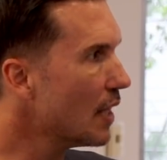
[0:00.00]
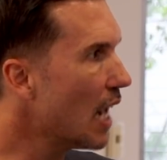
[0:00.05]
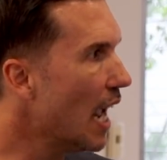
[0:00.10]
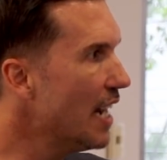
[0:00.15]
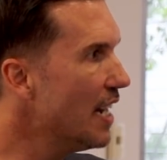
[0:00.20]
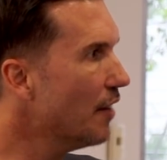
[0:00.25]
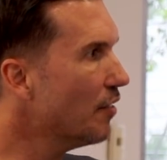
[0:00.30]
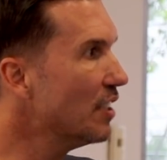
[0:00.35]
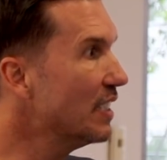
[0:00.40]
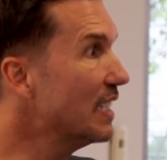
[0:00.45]

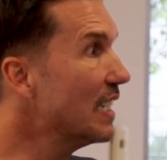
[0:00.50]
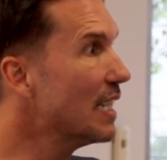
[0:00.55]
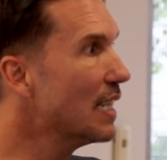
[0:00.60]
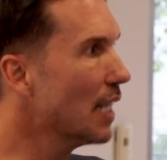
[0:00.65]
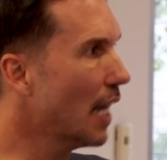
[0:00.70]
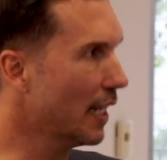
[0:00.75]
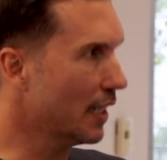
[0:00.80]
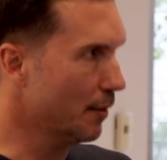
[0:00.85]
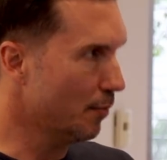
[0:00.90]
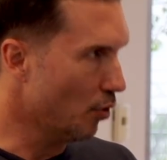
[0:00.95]
I never didn't
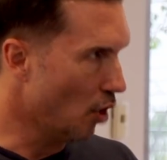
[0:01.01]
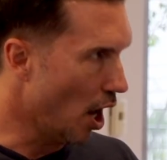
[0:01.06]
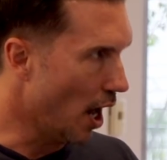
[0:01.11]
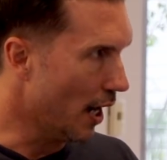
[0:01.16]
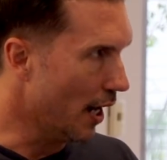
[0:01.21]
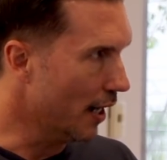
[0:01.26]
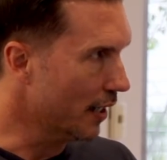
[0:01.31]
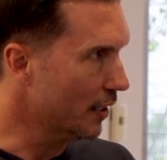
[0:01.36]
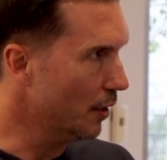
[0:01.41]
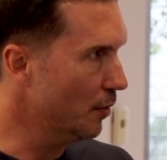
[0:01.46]
like the
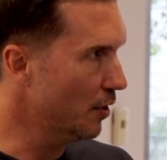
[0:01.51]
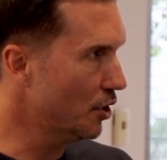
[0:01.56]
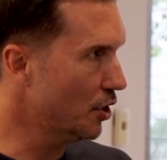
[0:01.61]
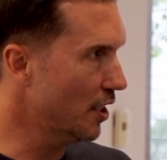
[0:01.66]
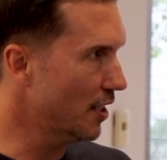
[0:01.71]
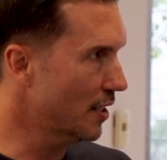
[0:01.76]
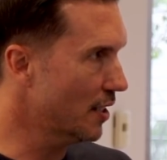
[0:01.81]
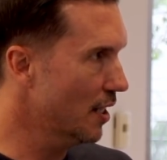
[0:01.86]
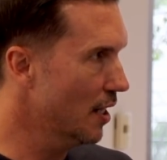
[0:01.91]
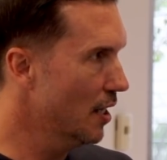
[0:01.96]
product. It was
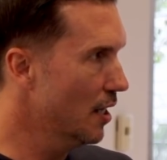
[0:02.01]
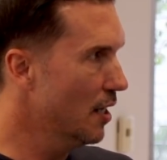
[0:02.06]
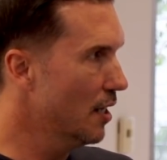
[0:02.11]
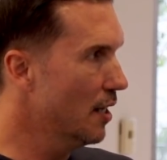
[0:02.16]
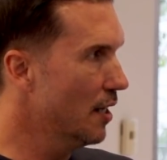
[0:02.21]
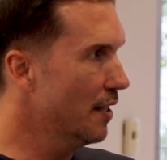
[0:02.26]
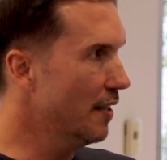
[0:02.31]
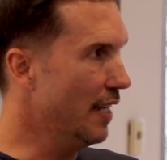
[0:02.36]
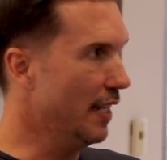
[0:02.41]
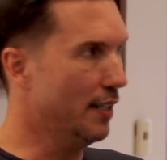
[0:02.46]
just,
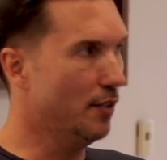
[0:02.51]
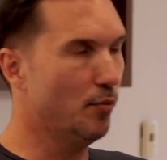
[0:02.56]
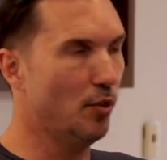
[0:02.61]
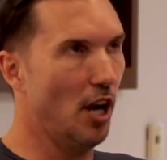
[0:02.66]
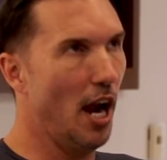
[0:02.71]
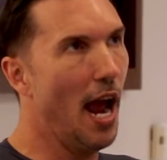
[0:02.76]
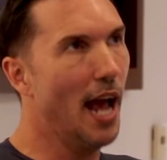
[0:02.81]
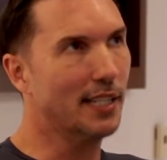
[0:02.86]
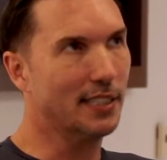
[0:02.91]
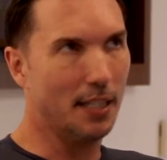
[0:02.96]
they were
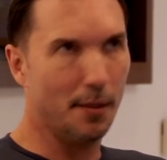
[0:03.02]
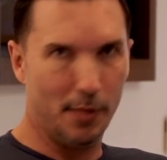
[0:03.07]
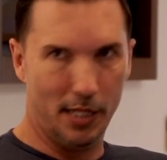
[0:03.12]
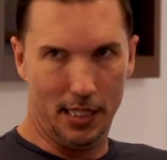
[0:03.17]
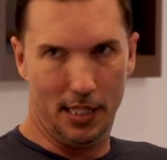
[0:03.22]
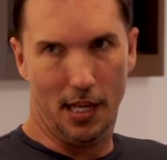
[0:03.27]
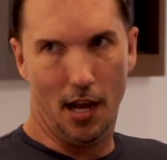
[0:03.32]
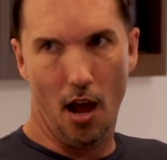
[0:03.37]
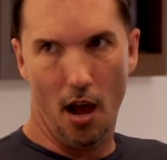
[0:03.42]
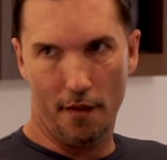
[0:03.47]
asking me
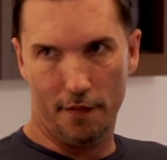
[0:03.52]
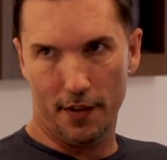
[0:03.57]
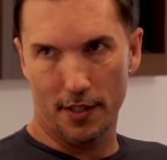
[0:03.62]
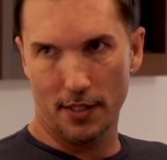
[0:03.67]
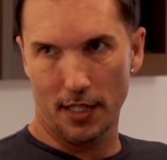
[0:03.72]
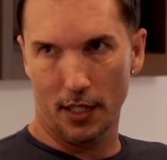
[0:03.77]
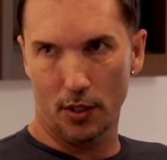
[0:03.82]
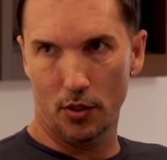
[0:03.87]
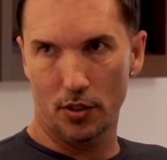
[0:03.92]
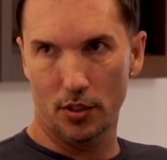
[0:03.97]
at the
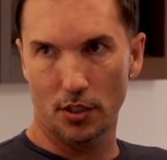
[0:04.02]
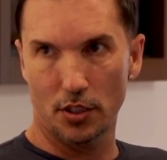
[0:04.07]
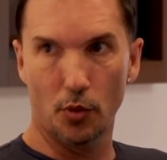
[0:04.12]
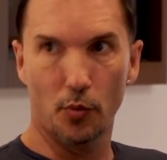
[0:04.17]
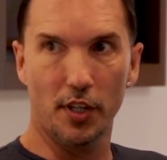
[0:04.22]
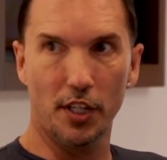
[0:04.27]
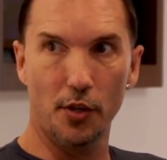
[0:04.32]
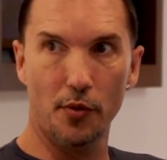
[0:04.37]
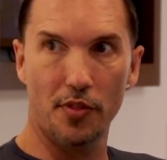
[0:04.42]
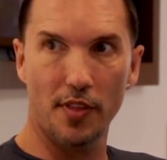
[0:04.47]
office, like, so
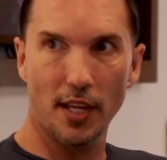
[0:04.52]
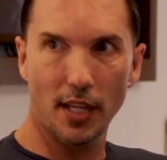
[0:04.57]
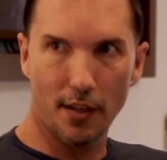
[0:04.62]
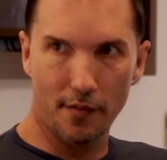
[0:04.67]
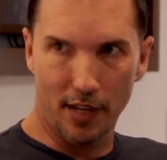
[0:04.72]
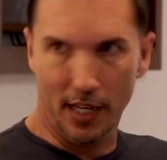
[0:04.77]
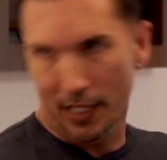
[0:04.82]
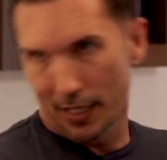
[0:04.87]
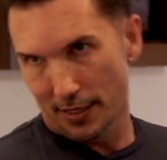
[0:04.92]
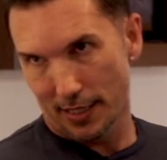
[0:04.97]
what do you think
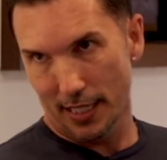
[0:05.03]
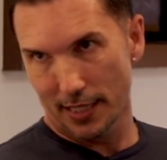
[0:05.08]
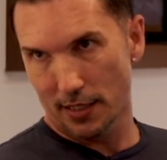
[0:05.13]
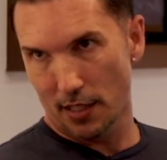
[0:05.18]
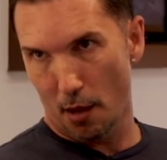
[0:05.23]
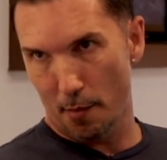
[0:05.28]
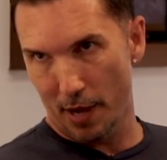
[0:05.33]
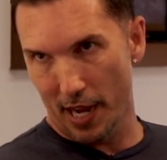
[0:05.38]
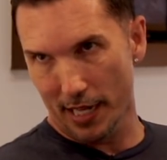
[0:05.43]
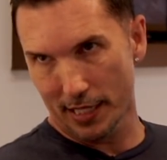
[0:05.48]
of it? Because they
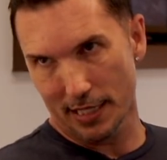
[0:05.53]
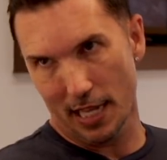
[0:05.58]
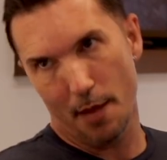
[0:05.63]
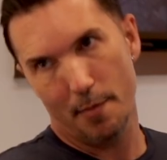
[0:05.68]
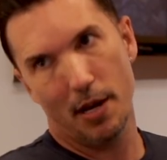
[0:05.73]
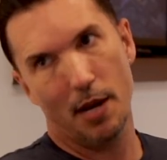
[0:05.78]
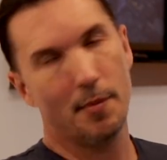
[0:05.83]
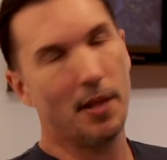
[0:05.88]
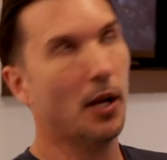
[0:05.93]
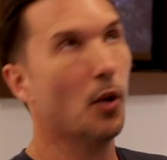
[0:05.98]
saw my
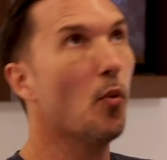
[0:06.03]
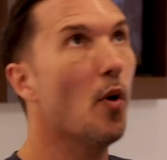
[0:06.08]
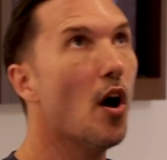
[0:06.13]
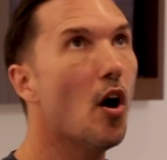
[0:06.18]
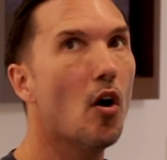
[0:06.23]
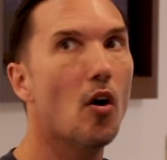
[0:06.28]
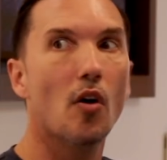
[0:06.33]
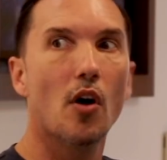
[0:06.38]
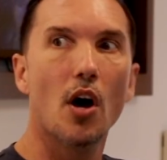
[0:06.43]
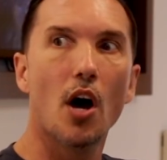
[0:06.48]
excitement. I'm like,
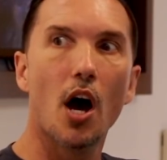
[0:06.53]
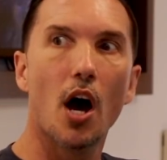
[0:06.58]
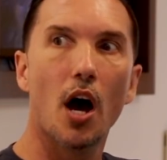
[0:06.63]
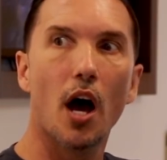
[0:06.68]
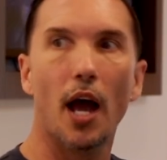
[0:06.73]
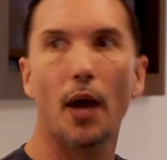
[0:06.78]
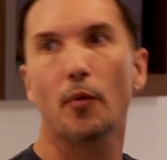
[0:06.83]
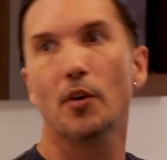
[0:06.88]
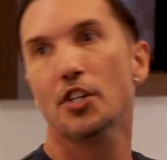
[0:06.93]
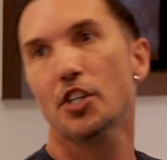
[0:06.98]
well,
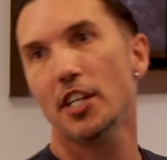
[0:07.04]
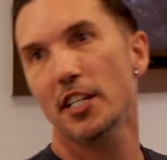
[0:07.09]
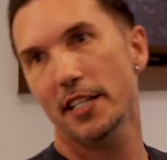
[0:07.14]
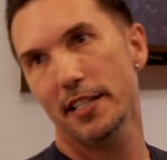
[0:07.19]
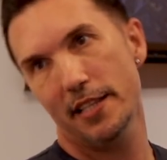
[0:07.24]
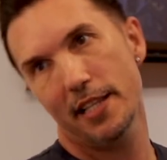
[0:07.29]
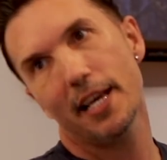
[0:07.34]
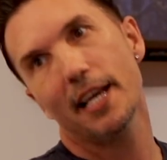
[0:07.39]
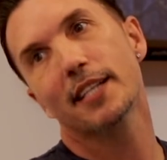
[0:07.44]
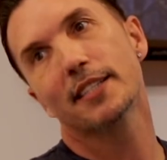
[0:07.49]
I wish it
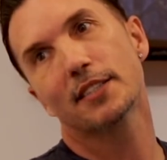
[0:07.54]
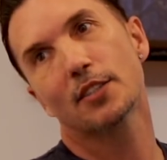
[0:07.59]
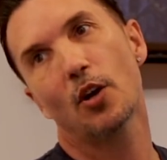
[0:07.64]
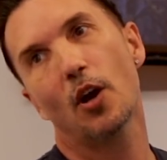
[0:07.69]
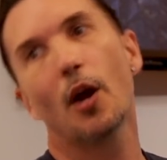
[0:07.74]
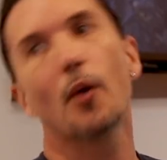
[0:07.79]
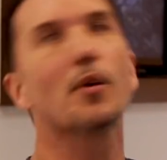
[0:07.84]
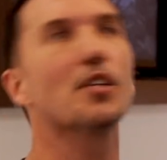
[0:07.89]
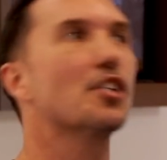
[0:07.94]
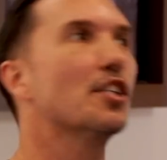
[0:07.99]
did this, or
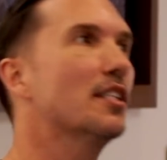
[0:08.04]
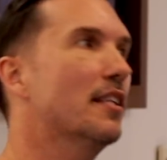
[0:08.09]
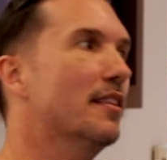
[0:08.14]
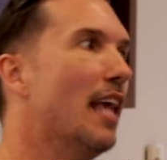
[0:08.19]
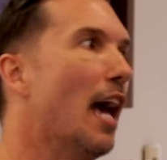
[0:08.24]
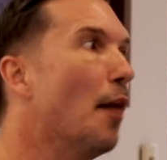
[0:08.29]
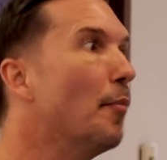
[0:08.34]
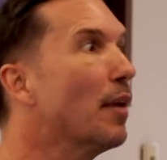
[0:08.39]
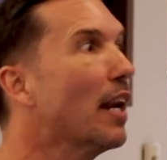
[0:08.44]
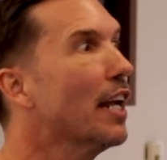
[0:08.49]
I wish it did
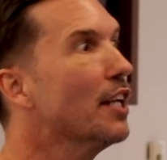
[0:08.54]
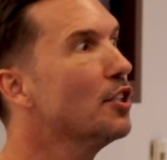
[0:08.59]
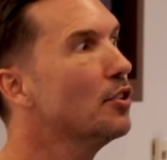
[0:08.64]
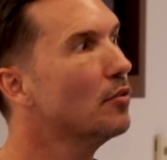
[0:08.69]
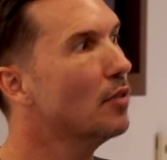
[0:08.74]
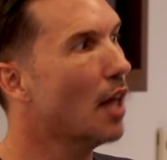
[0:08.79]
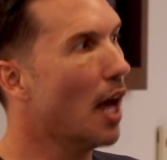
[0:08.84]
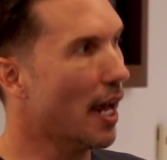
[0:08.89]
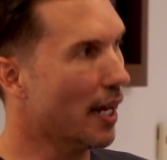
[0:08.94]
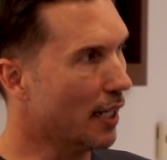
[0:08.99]
that, but I
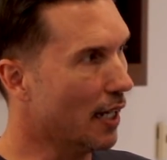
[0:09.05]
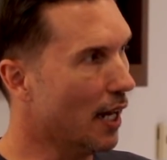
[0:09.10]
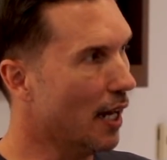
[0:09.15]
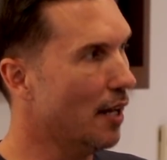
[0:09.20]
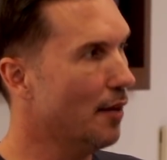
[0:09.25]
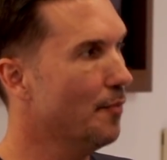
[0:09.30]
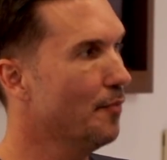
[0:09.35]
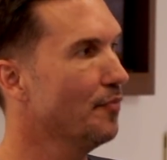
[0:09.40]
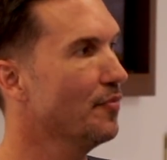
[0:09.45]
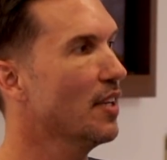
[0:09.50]
do like
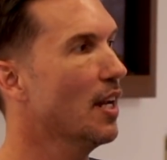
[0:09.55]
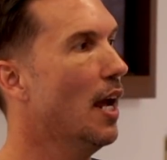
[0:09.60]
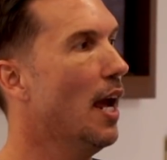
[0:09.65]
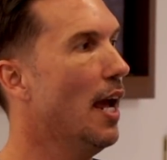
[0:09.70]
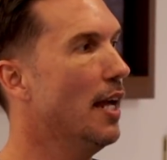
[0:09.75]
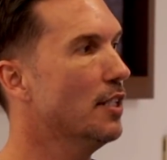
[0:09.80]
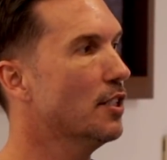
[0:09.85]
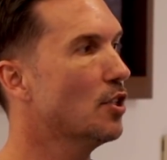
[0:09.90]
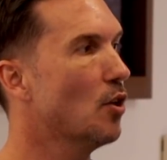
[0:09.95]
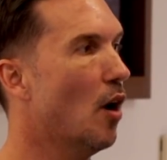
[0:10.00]
it.
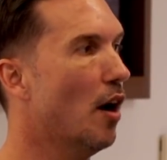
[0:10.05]
And so